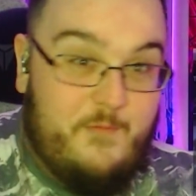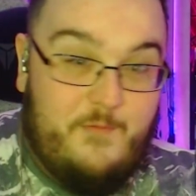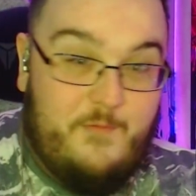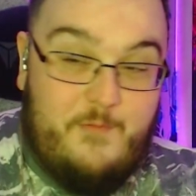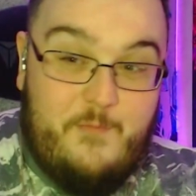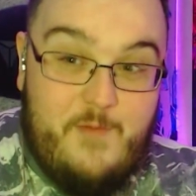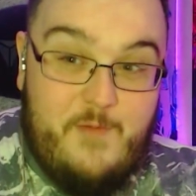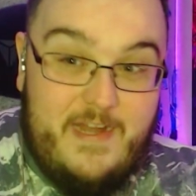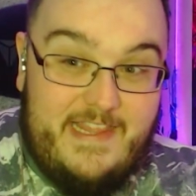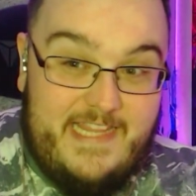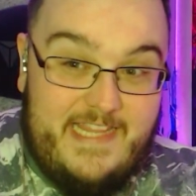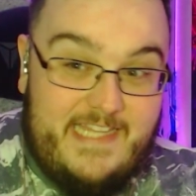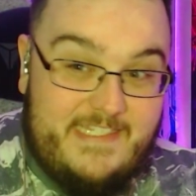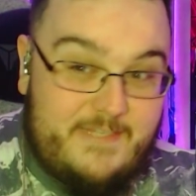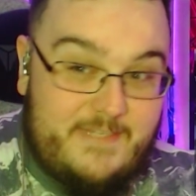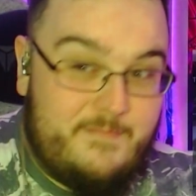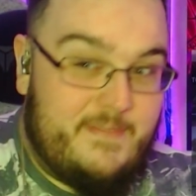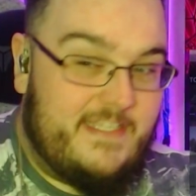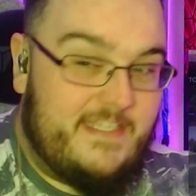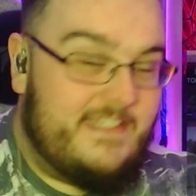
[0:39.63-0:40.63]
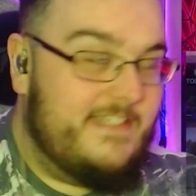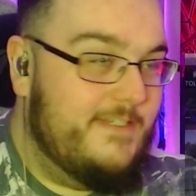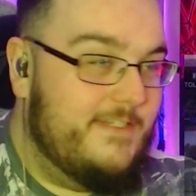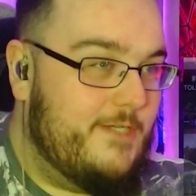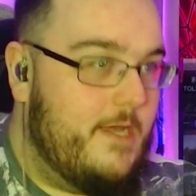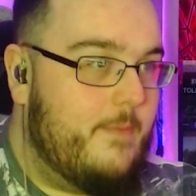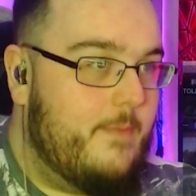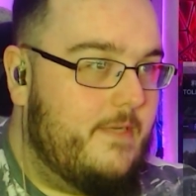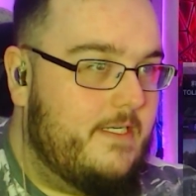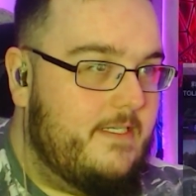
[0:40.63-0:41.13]
when something's in
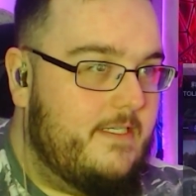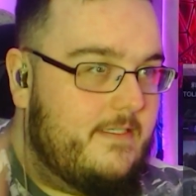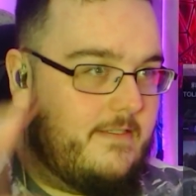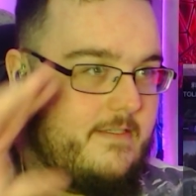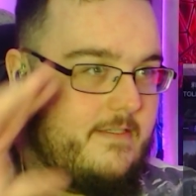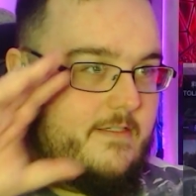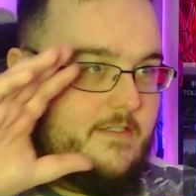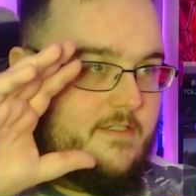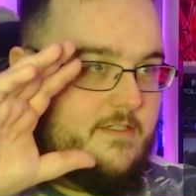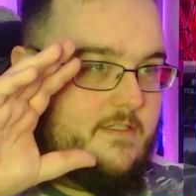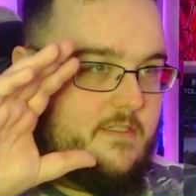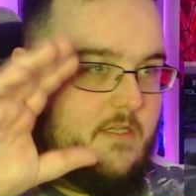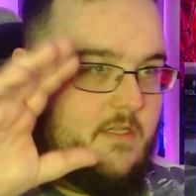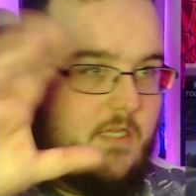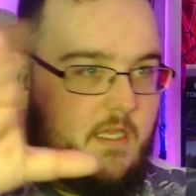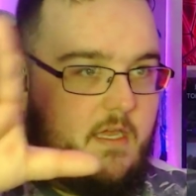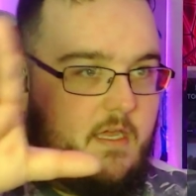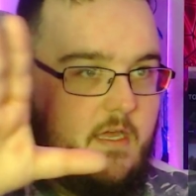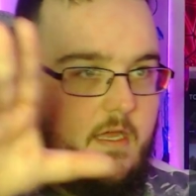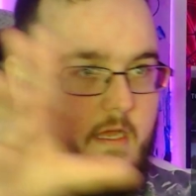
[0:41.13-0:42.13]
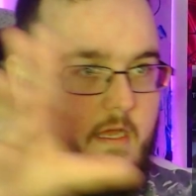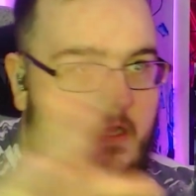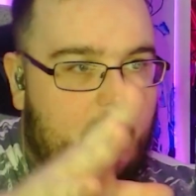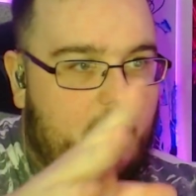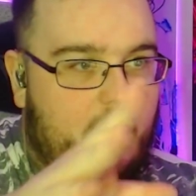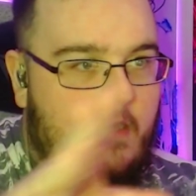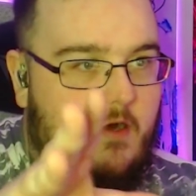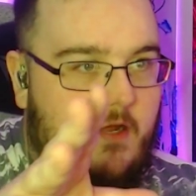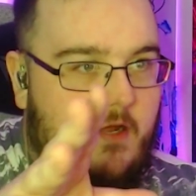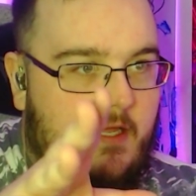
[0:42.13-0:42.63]
Japanese and you're just like,
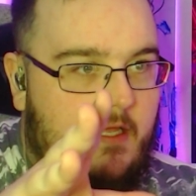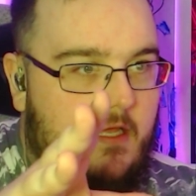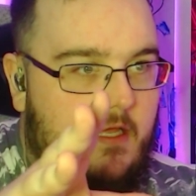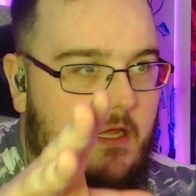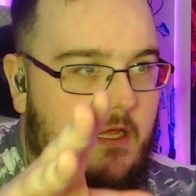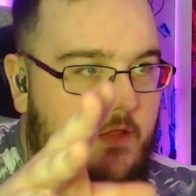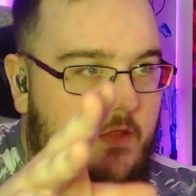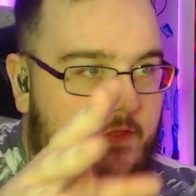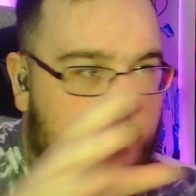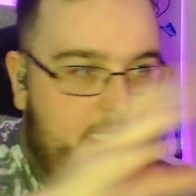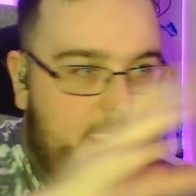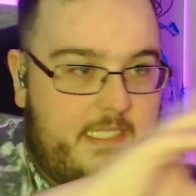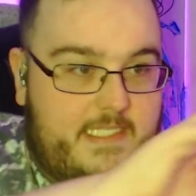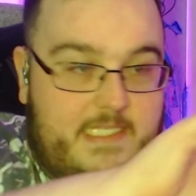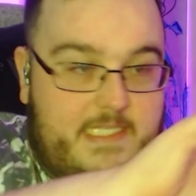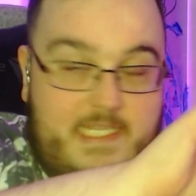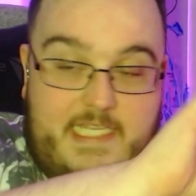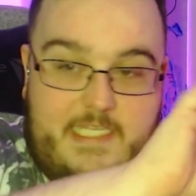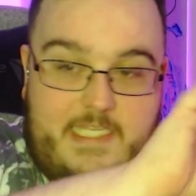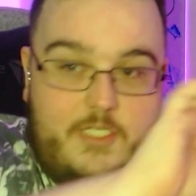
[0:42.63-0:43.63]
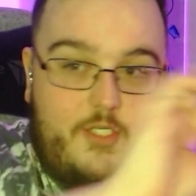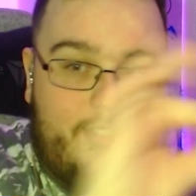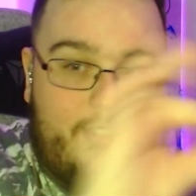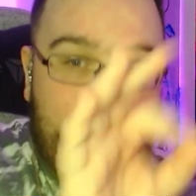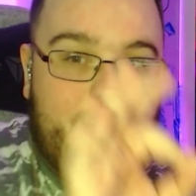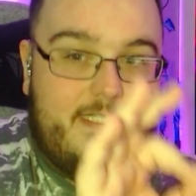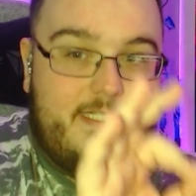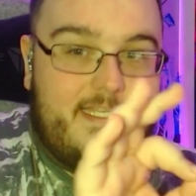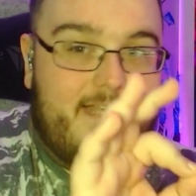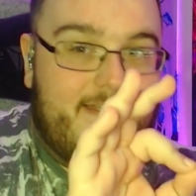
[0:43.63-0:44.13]
all right, it's, there's a
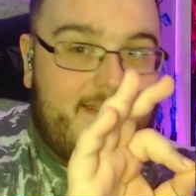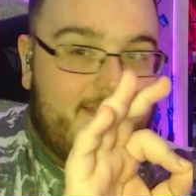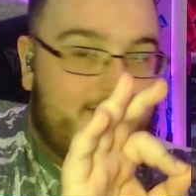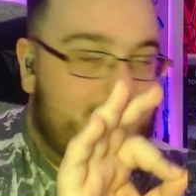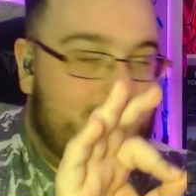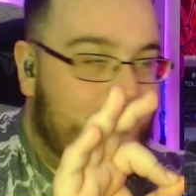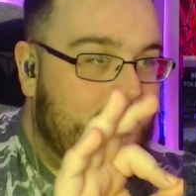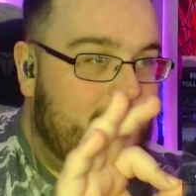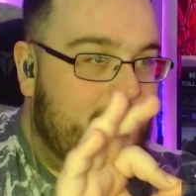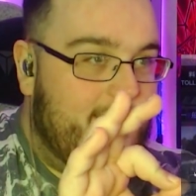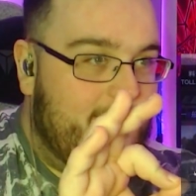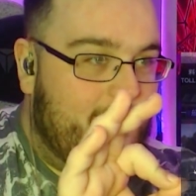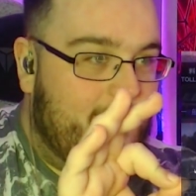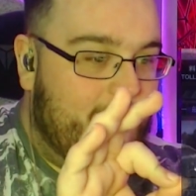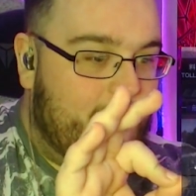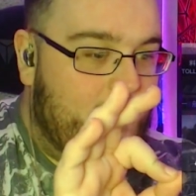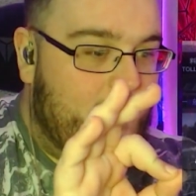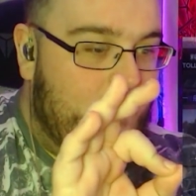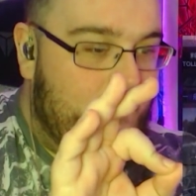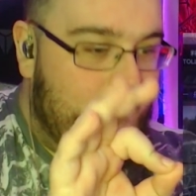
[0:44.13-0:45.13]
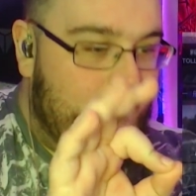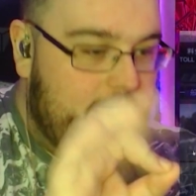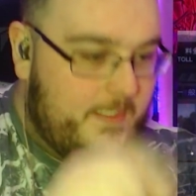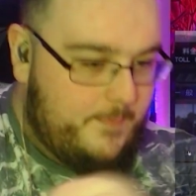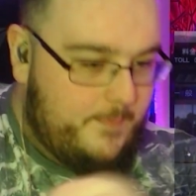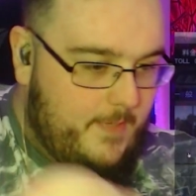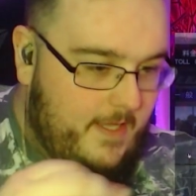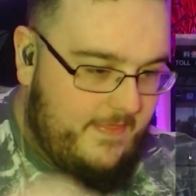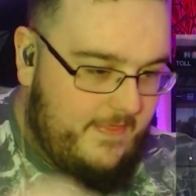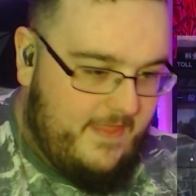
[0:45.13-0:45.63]
huge sentence up there that I've got to read,
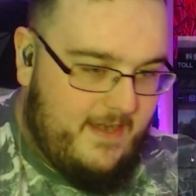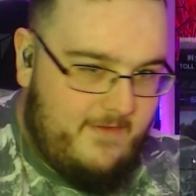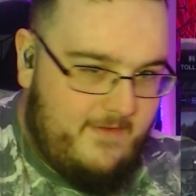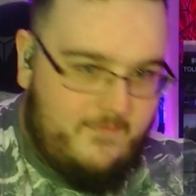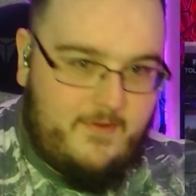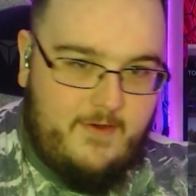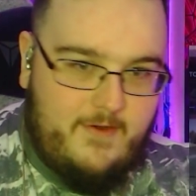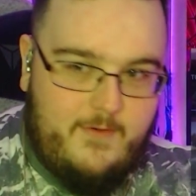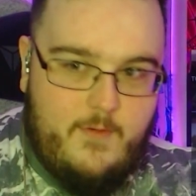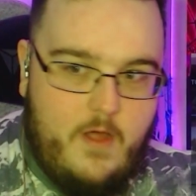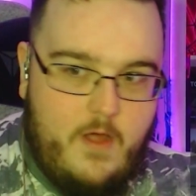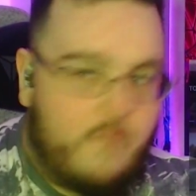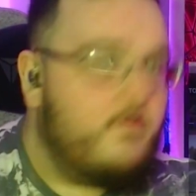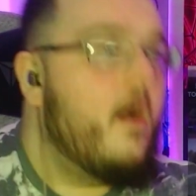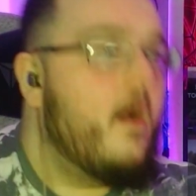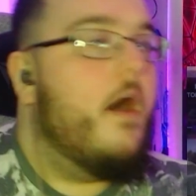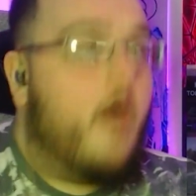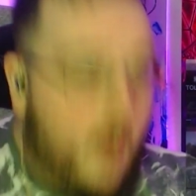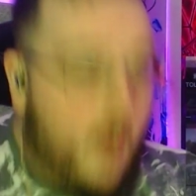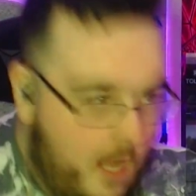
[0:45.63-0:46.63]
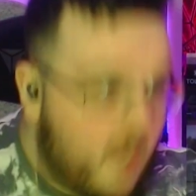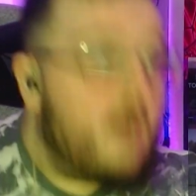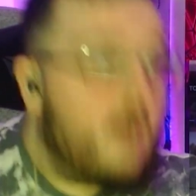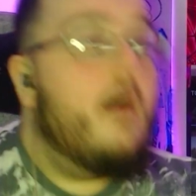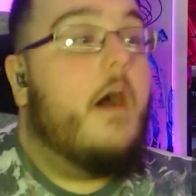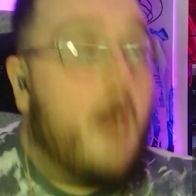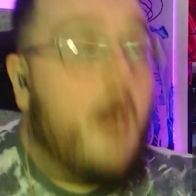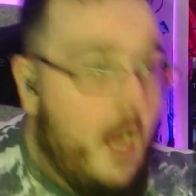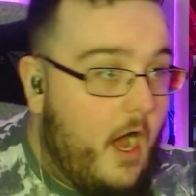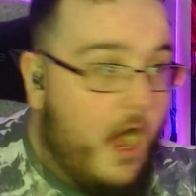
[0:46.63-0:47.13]
but then I've got to, I've,
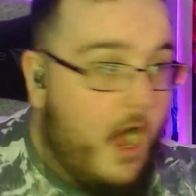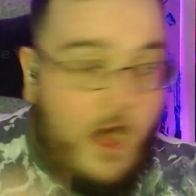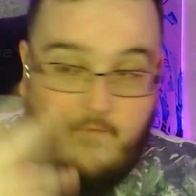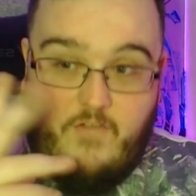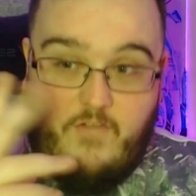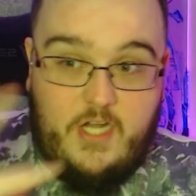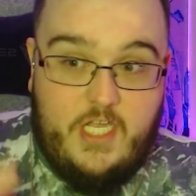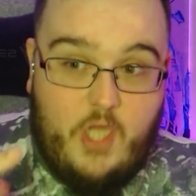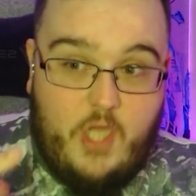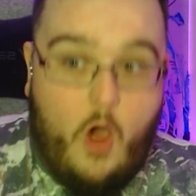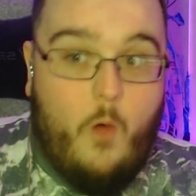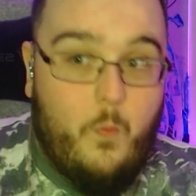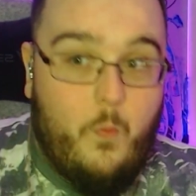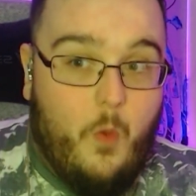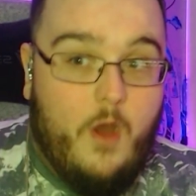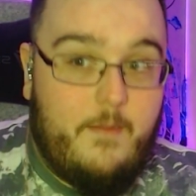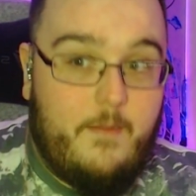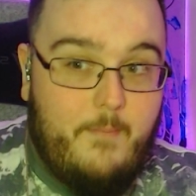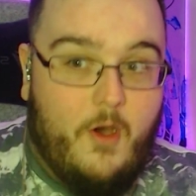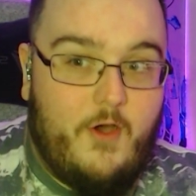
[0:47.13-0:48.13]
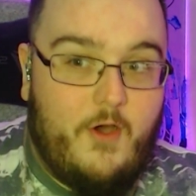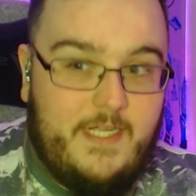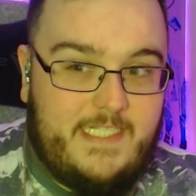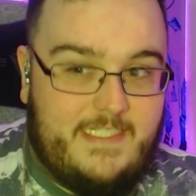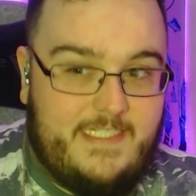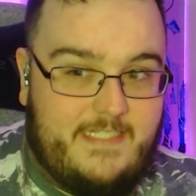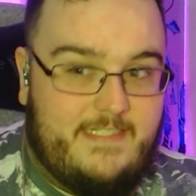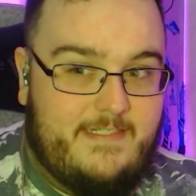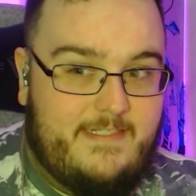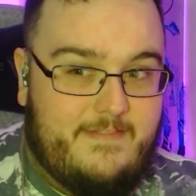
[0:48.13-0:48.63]
I've only got one
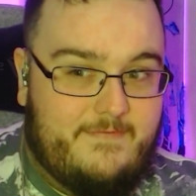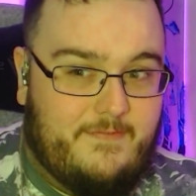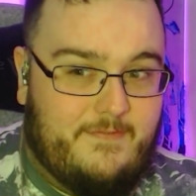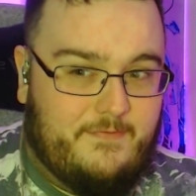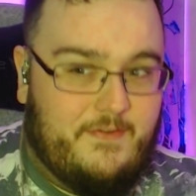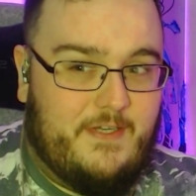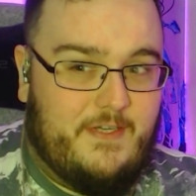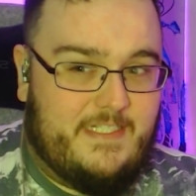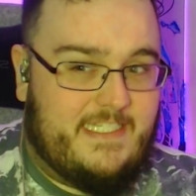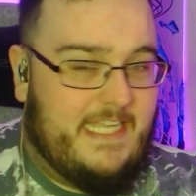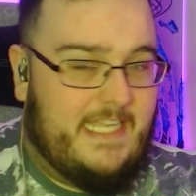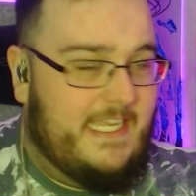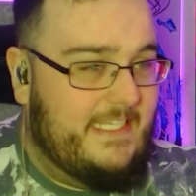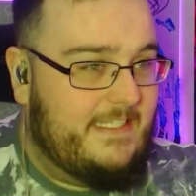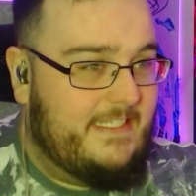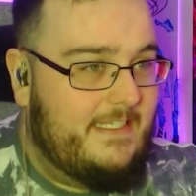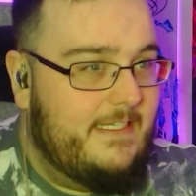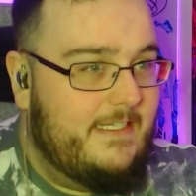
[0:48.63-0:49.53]
mind, for fuck's sake.